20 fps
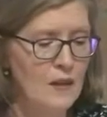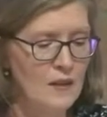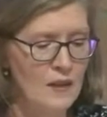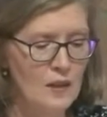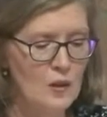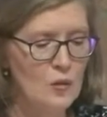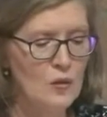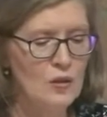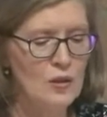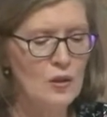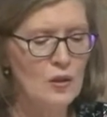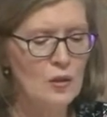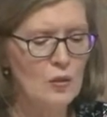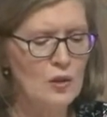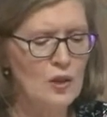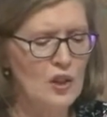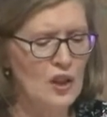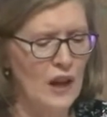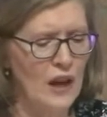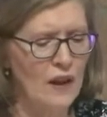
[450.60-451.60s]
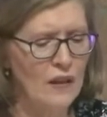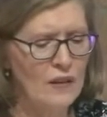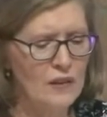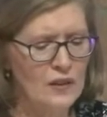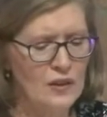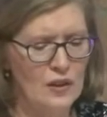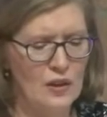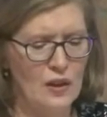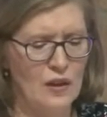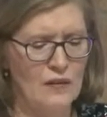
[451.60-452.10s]
This was a new
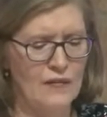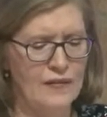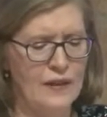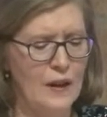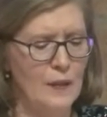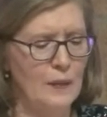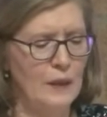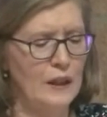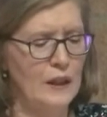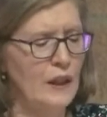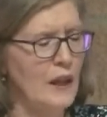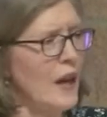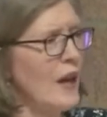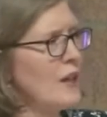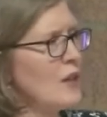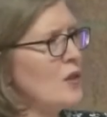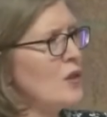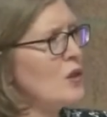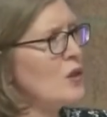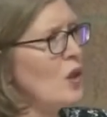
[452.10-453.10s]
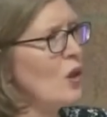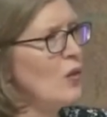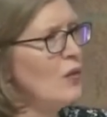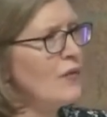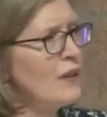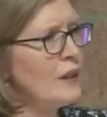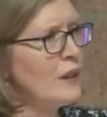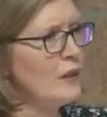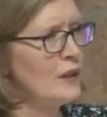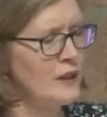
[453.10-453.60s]
challenge in our family, and so
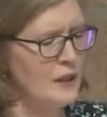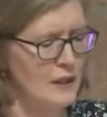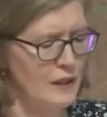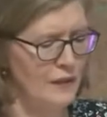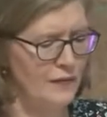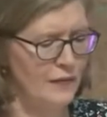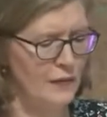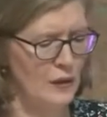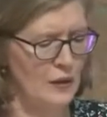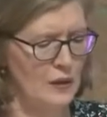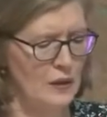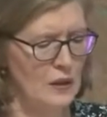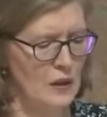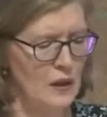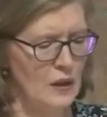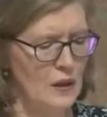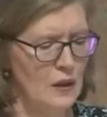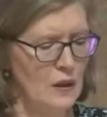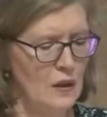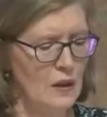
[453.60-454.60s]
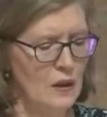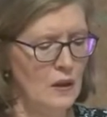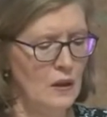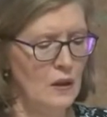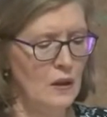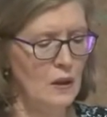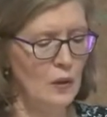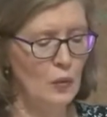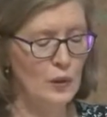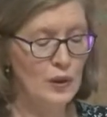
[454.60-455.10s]
very different.
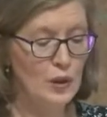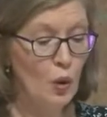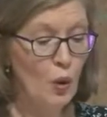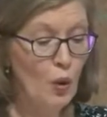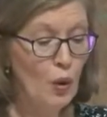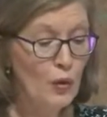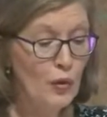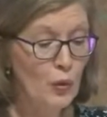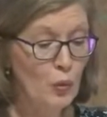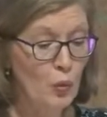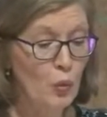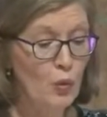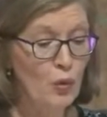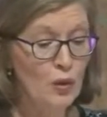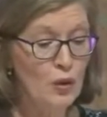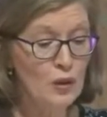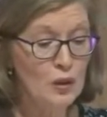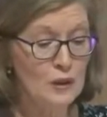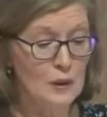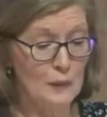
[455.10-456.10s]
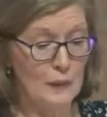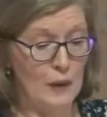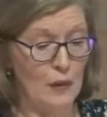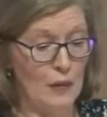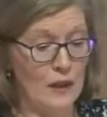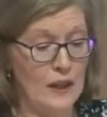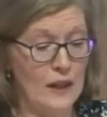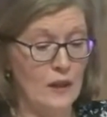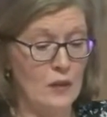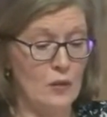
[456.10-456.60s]
We told the world
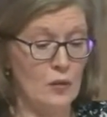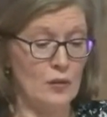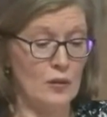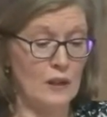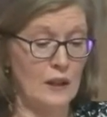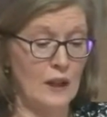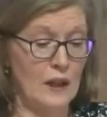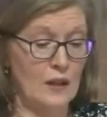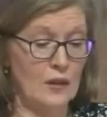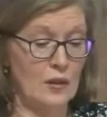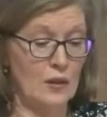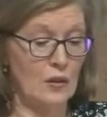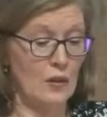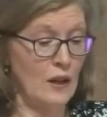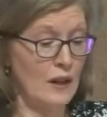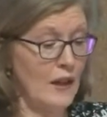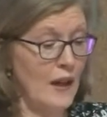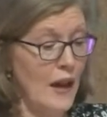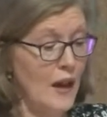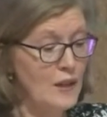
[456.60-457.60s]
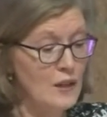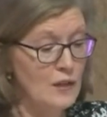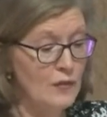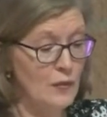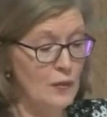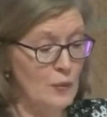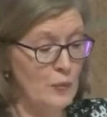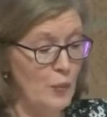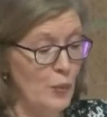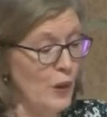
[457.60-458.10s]
about Andrew's cancer and asked
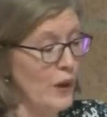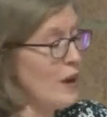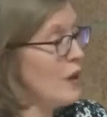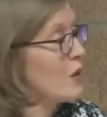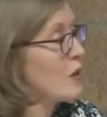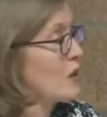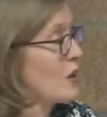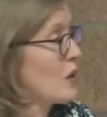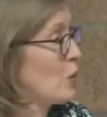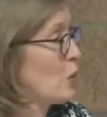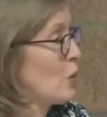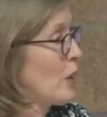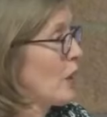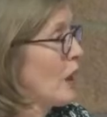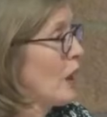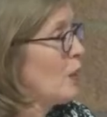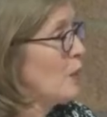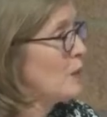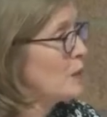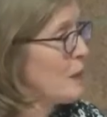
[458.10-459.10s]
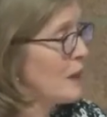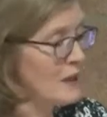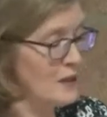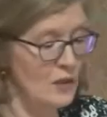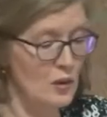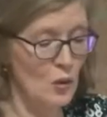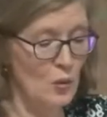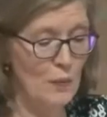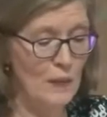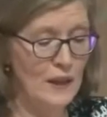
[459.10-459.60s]
for prayers and were helped by
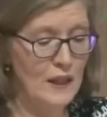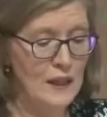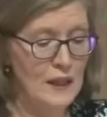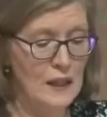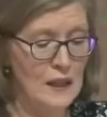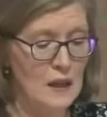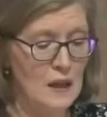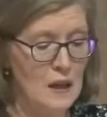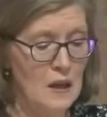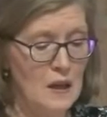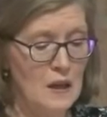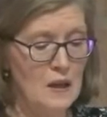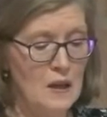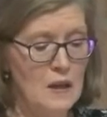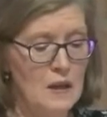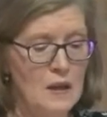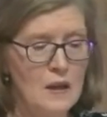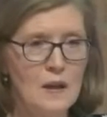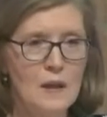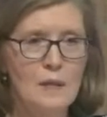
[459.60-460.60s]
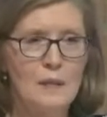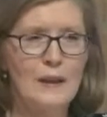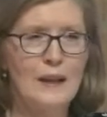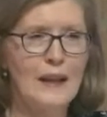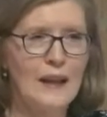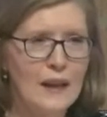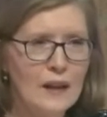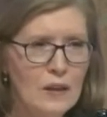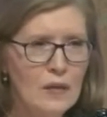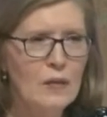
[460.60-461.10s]
so many. But
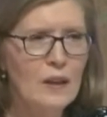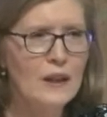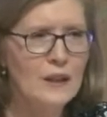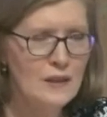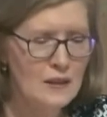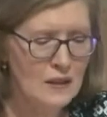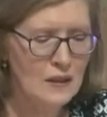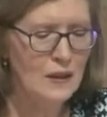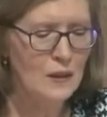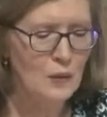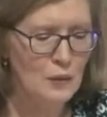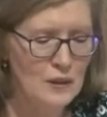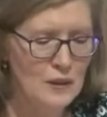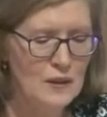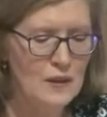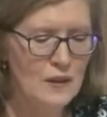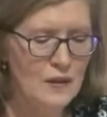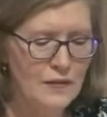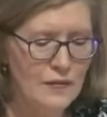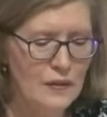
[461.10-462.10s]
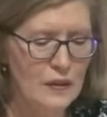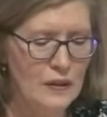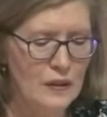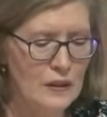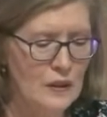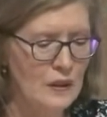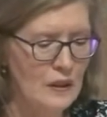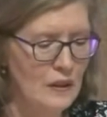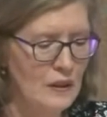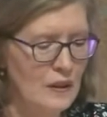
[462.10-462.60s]
anorexia was
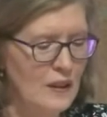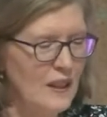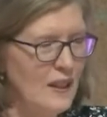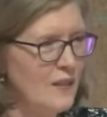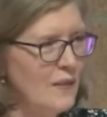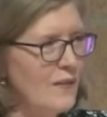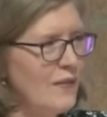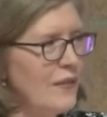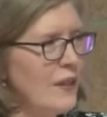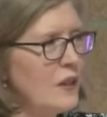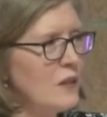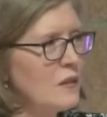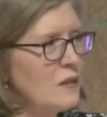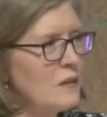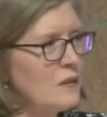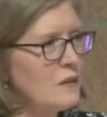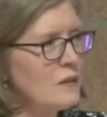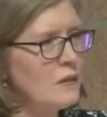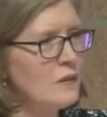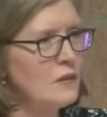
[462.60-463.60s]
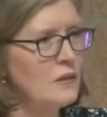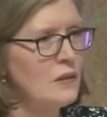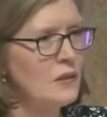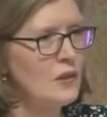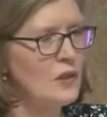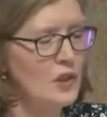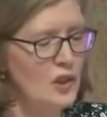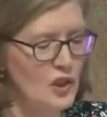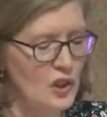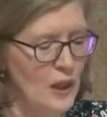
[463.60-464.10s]
different. It felt
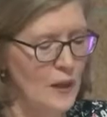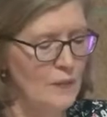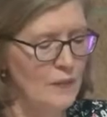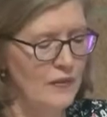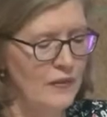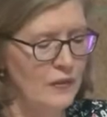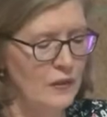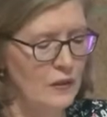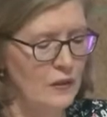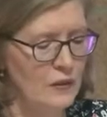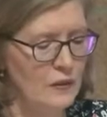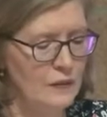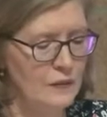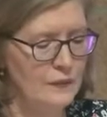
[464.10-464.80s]
shameful.